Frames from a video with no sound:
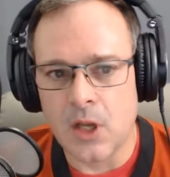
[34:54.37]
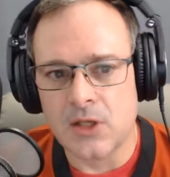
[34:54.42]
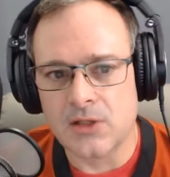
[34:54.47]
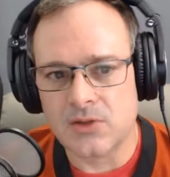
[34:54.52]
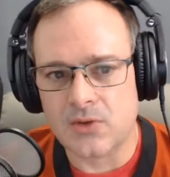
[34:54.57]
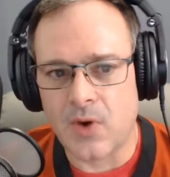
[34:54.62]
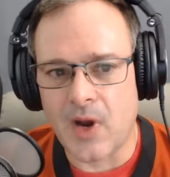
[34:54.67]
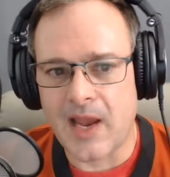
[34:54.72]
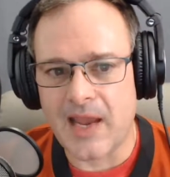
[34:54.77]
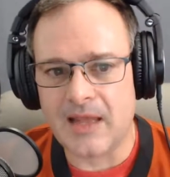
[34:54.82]

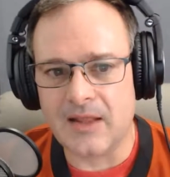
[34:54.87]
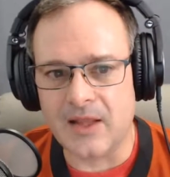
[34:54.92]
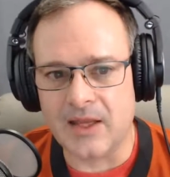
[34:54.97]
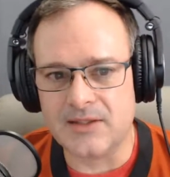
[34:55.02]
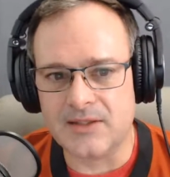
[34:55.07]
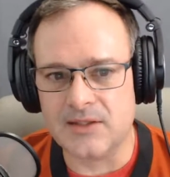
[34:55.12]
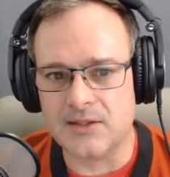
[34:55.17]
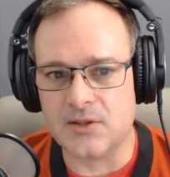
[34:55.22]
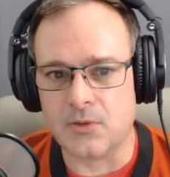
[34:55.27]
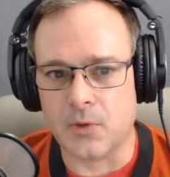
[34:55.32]
So I
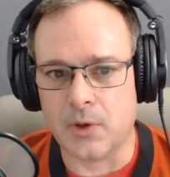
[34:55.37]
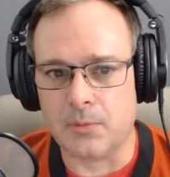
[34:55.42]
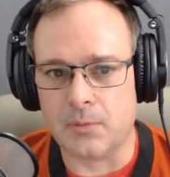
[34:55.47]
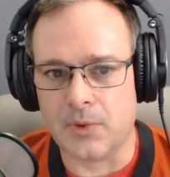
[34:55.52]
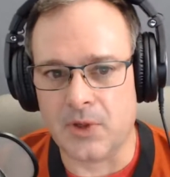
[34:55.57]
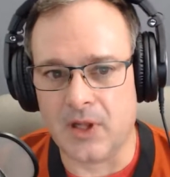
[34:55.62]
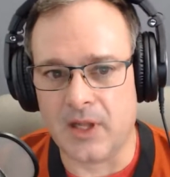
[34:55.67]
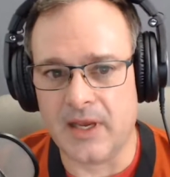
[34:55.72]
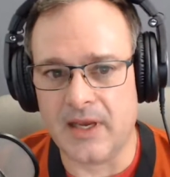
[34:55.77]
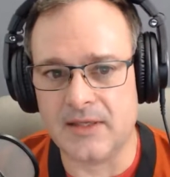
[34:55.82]
elected to
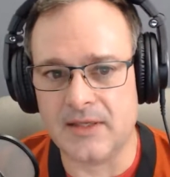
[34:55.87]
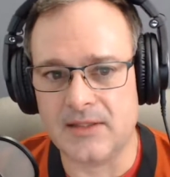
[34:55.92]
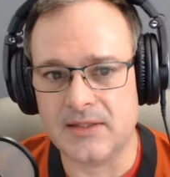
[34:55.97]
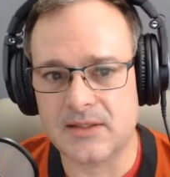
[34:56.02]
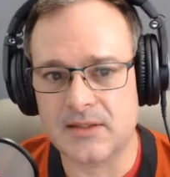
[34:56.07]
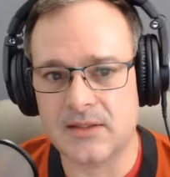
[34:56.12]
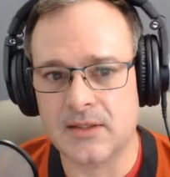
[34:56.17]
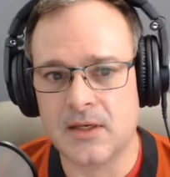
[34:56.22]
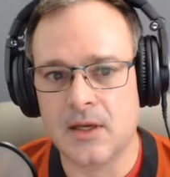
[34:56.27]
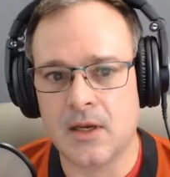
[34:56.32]

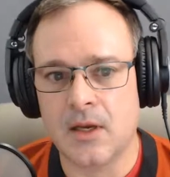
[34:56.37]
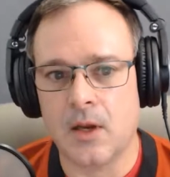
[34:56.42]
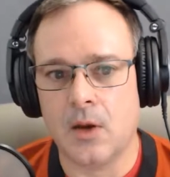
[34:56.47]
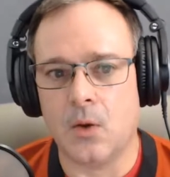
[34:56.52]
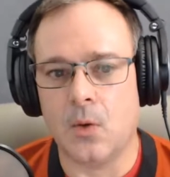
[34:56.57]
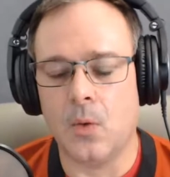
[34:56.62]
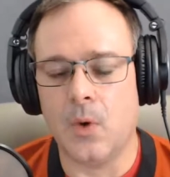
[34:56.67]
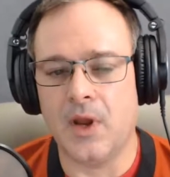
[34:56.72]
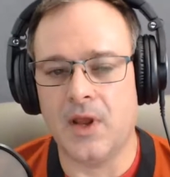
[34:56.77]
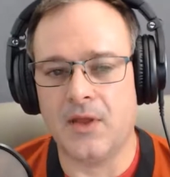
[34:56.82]
replace
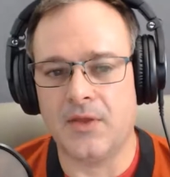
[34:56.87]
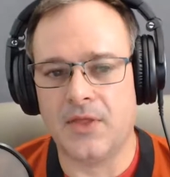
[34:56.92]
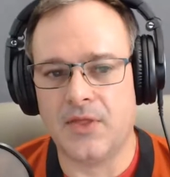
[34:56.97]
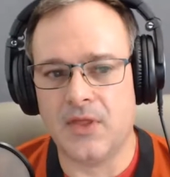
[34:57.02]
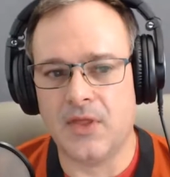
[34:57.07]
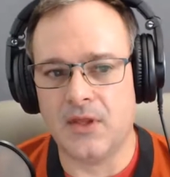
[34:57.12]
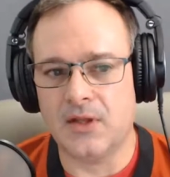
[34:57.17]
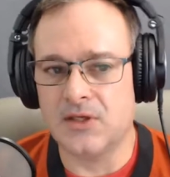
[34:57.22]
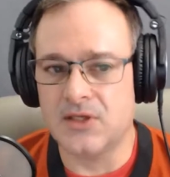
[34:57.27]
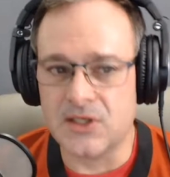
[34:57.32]
with
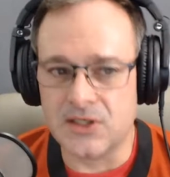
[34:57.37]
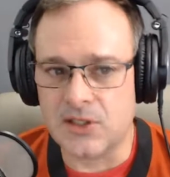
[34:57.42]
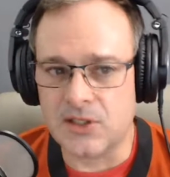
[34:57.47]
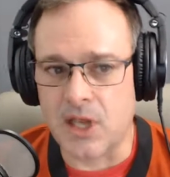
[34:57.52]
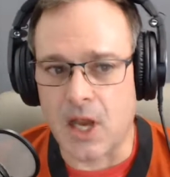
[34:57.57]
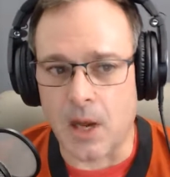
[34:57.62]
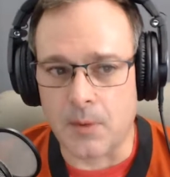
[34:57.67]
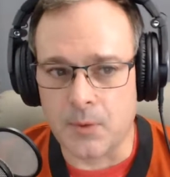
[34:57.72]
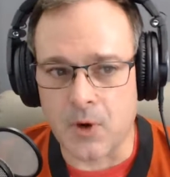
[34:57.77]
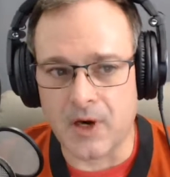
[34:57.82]
just the
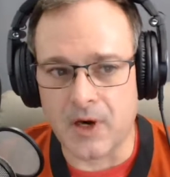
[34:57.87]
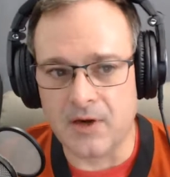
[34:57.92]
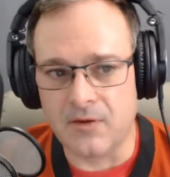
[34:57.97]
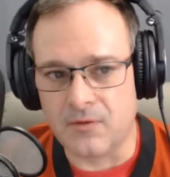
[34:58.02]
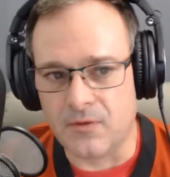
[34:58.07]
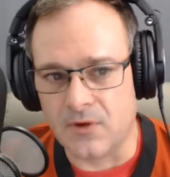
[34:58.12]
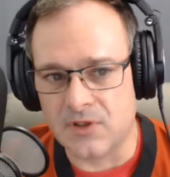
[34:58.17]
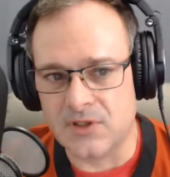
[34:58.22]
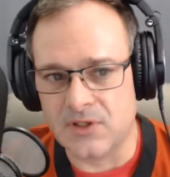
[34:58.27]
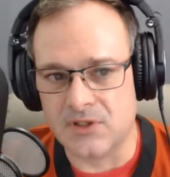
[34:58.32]
upgraded
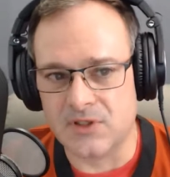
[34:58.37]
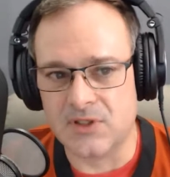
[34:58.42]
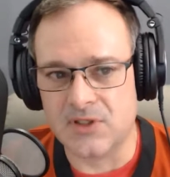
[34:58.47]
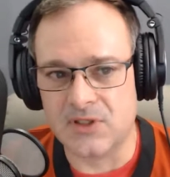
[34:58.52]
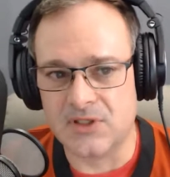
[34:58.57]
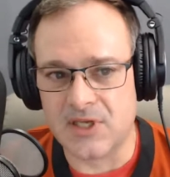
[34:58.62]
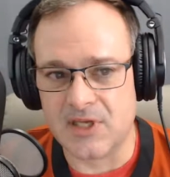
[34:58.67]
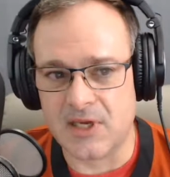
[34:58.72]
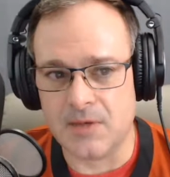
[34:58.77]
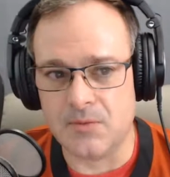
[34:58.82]
versions of the
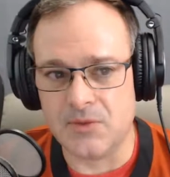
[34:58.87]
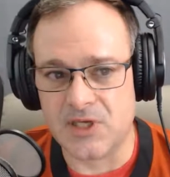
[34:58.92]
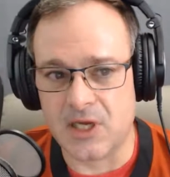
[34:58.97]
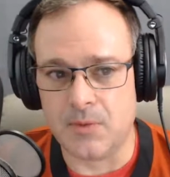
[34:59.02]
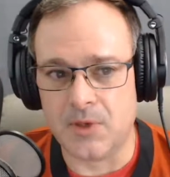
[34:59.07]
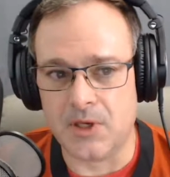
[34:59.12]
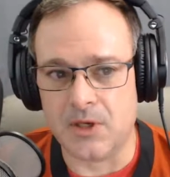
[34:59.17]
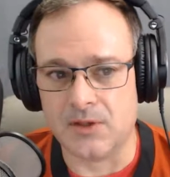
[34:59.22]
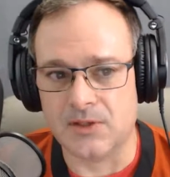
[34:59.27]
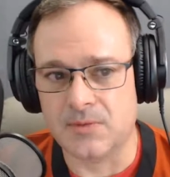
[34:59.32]
same
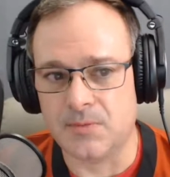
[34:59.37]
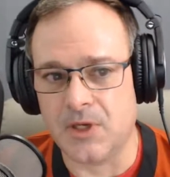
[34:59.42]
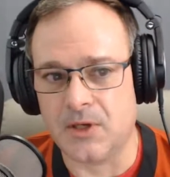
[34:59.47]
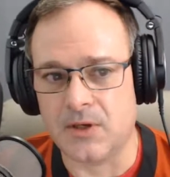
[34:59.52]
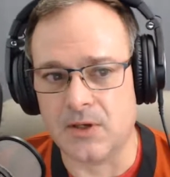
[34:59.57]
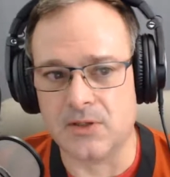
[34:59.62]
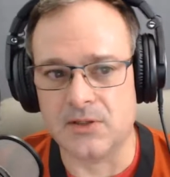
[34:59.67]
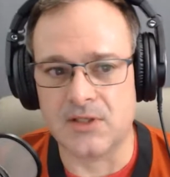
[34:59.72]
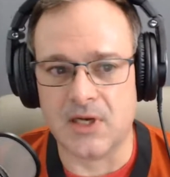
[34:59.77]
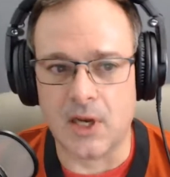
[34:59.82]
JBL
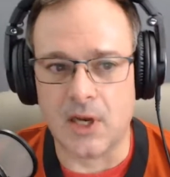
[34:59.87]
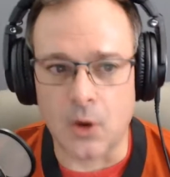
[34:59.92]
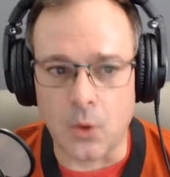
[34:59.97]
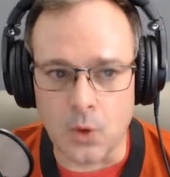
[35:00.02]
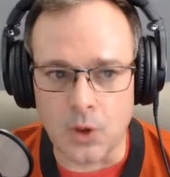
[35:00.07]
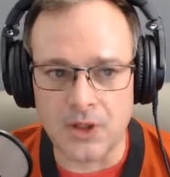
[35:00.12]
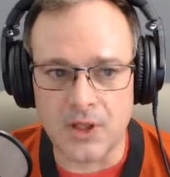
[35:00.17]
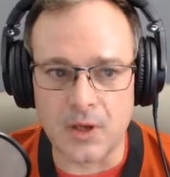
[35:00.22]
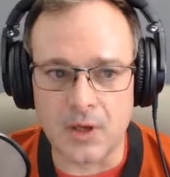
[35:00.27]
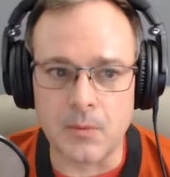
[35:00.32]
speakers. And I
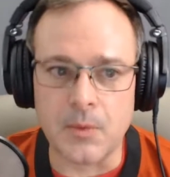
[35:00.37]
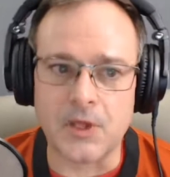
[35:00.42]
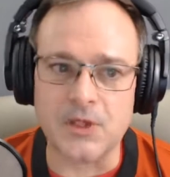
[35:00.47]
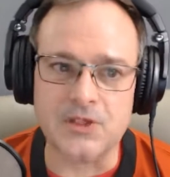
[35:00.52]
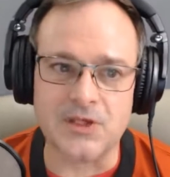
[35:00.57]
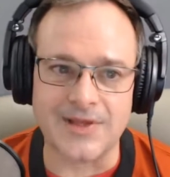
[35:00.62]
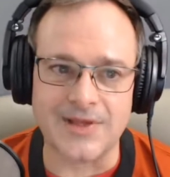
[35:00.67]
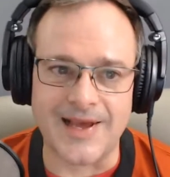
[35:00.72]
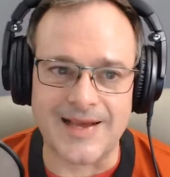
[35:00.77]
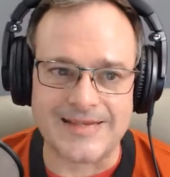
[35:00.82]
ordered them on
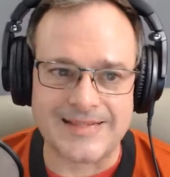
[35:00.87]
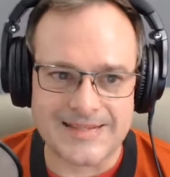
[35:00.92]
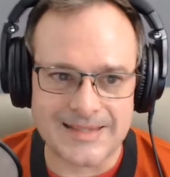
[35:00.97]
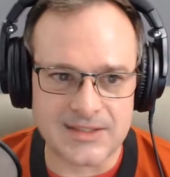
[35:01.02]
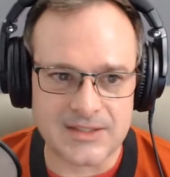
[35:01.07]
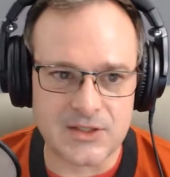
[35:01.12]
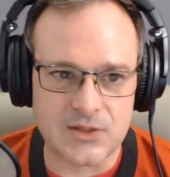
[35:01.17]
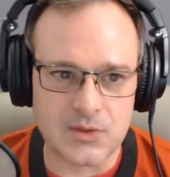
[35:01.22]
July 6,